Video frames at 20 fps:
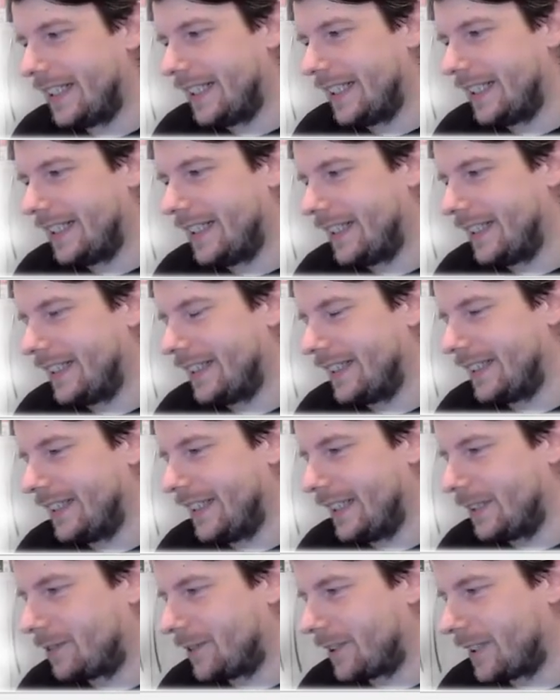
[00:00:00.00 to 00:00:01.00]
the
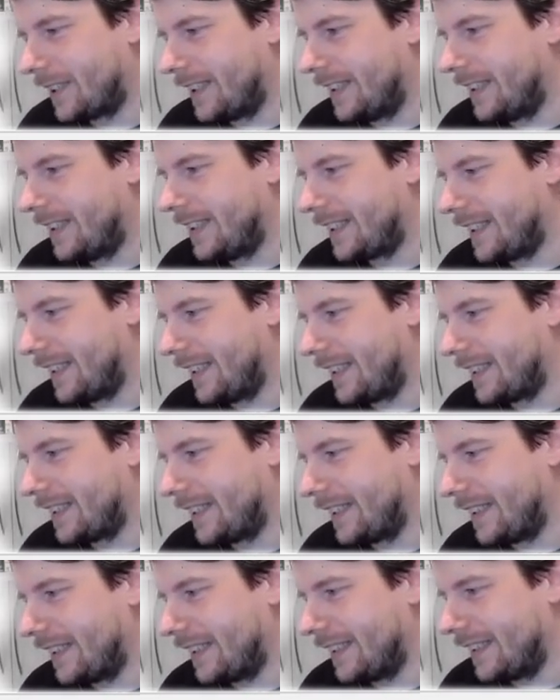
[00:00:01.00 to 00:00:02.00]
network
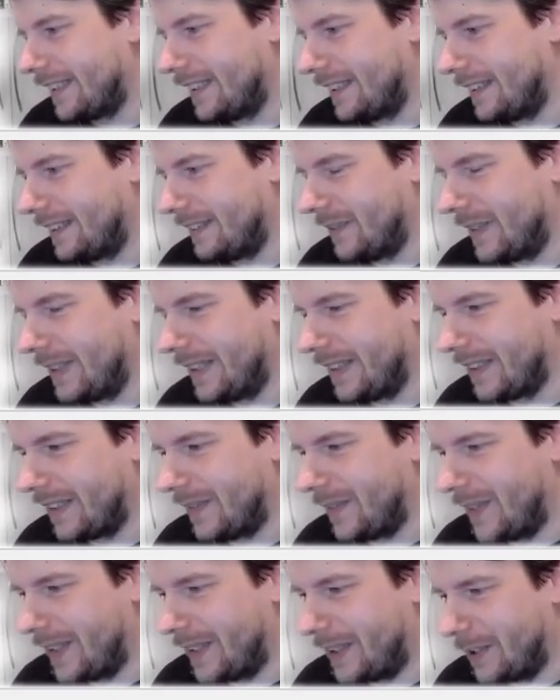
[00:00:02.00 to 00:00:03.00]
indicator, and
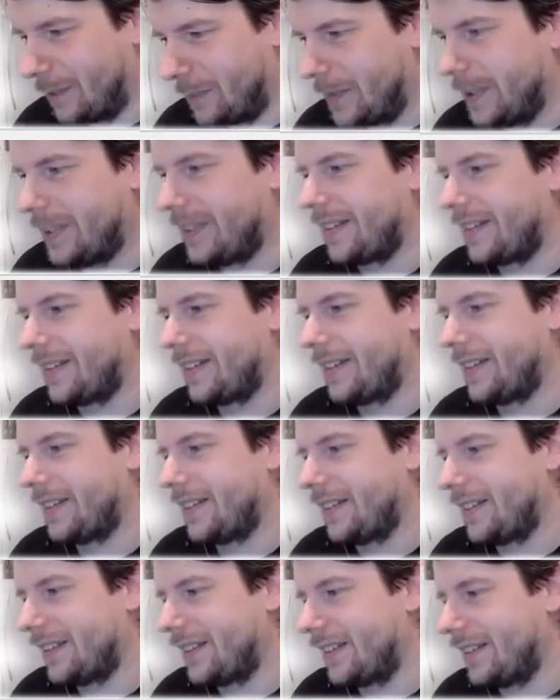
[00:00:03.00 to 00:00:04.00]
some other bits
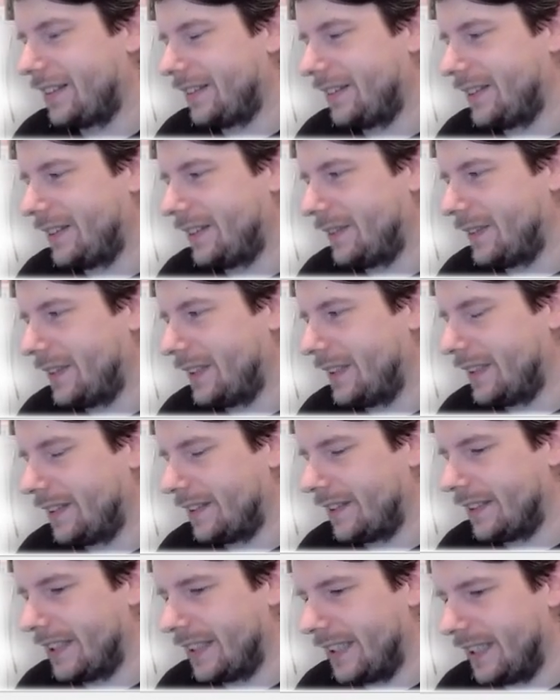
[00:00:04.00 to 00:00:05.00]

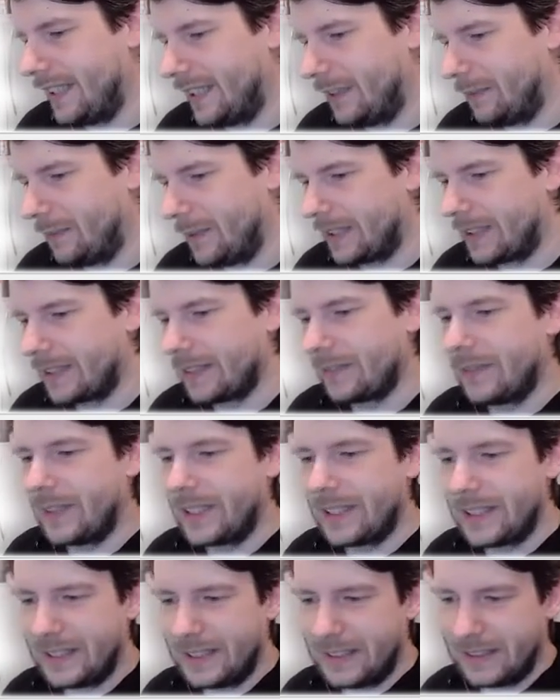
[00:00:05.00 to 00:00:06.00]
here and there. But
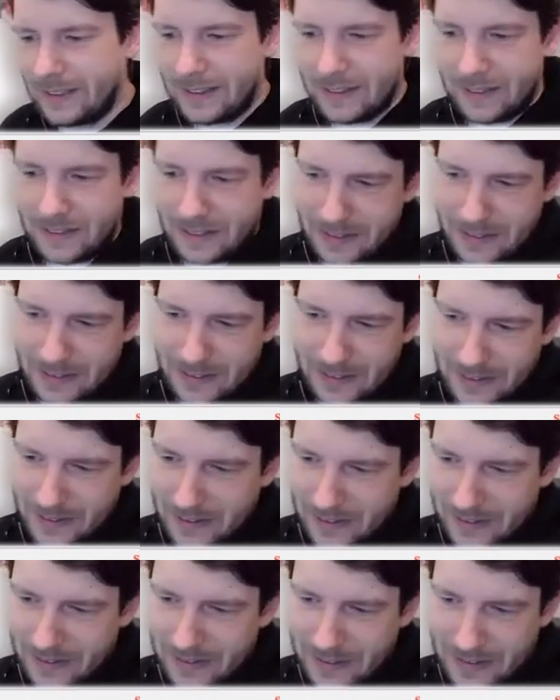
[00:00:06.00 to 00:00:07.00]
mainly it's the,
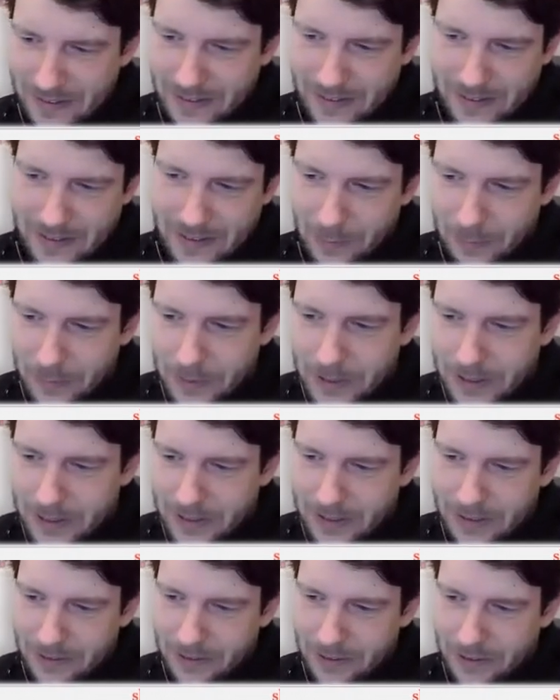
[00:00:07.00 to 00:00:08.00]
like in an IP
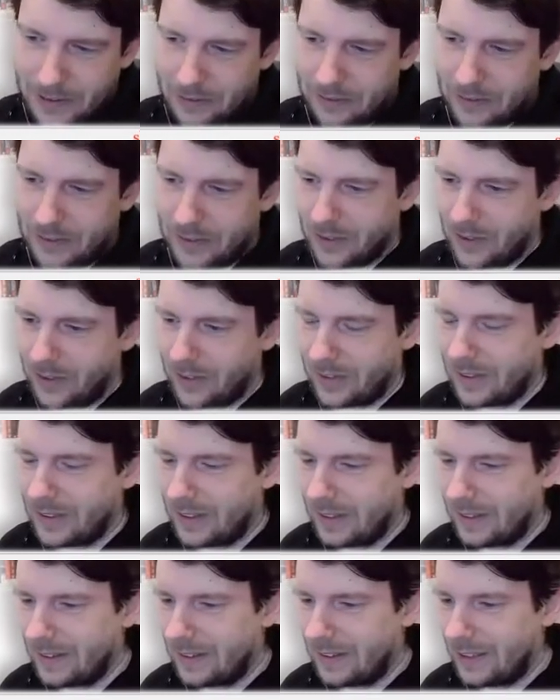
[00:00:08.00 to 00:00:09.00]
header, you have a source and
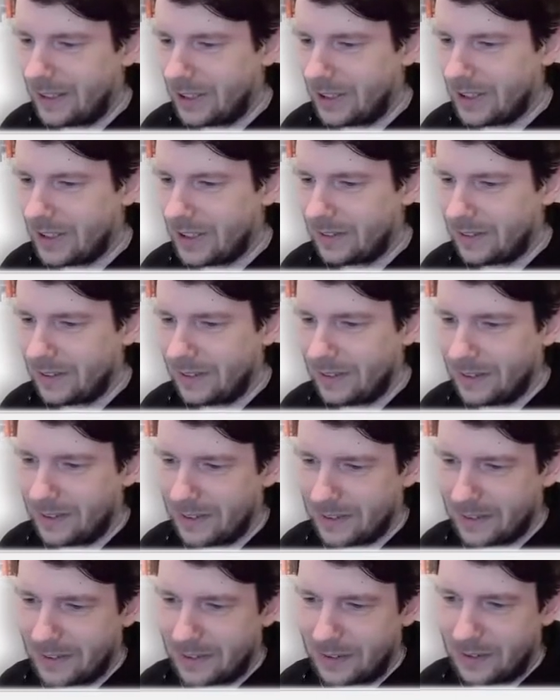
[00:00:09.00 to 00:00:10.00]
destination address. Here
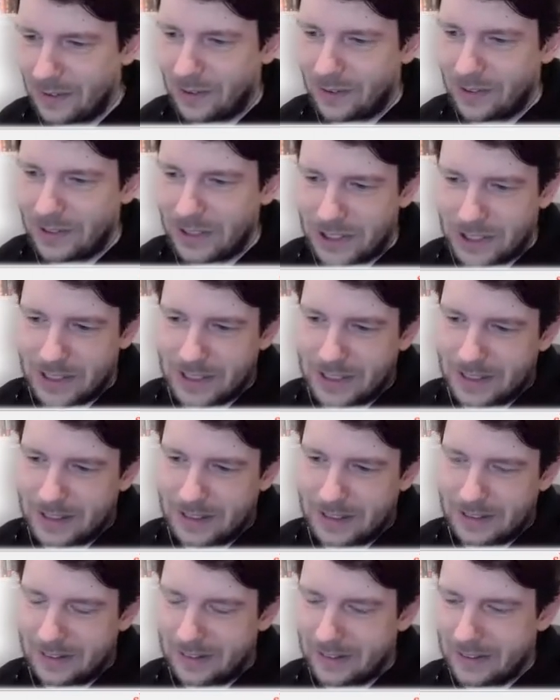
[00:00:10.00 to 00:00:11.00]
it's an origin and
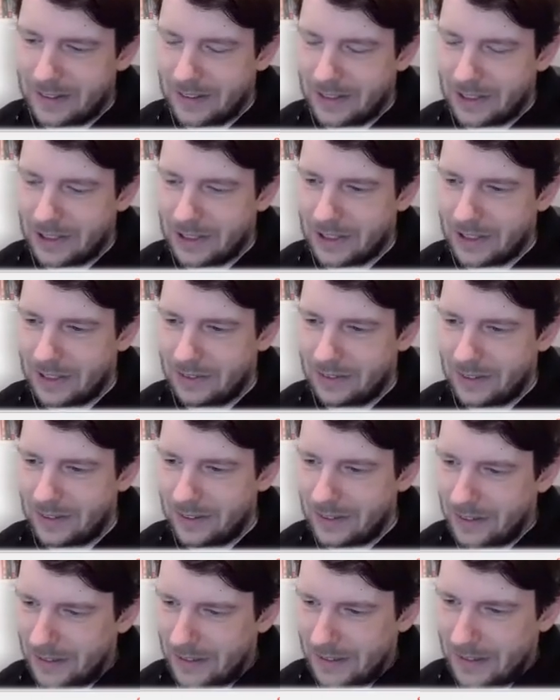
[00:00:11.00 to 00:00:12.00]
a destination
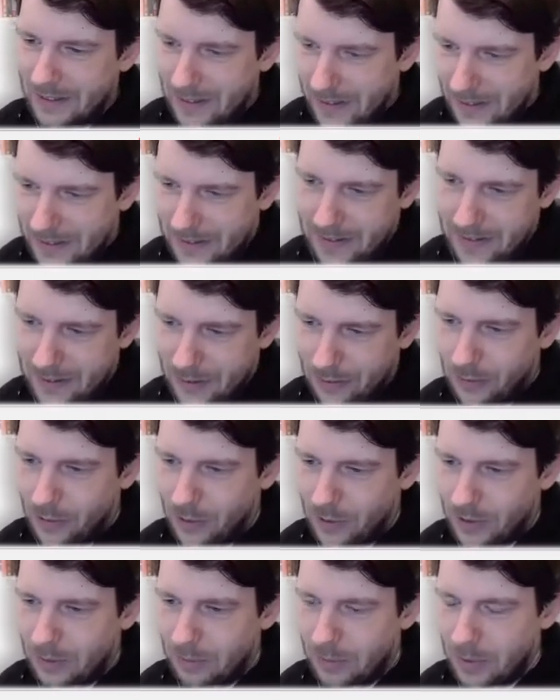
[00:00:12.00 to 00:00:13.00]
address. And it's a
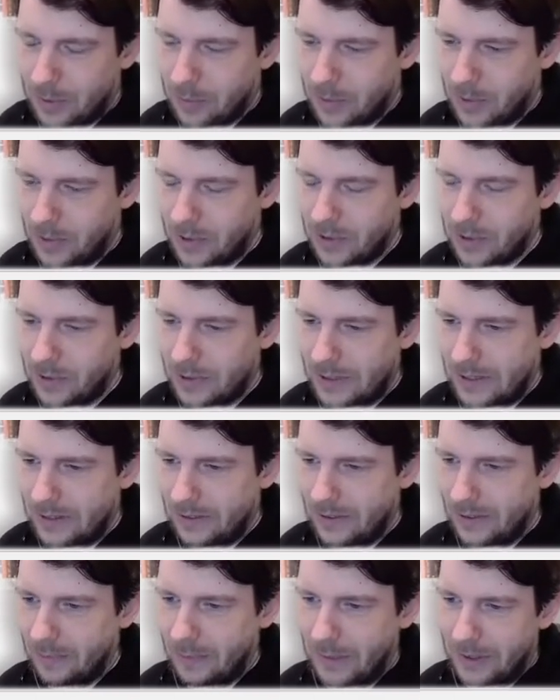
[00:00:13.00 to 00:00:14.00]
14-bit point code in
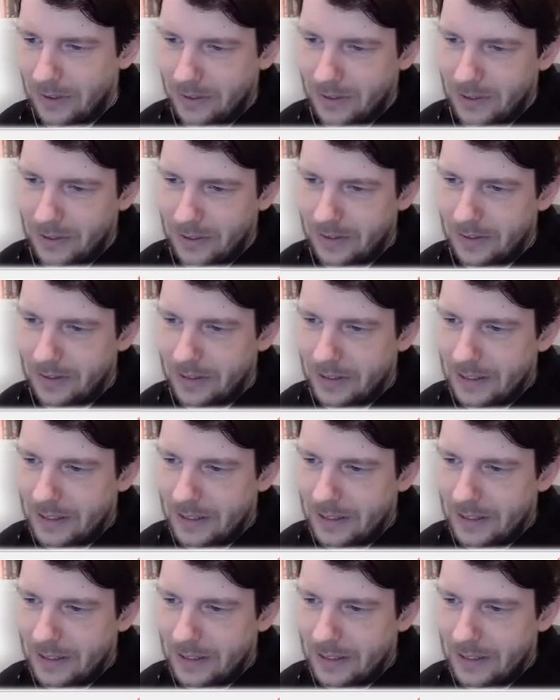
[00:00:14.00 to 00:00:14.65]
those messages.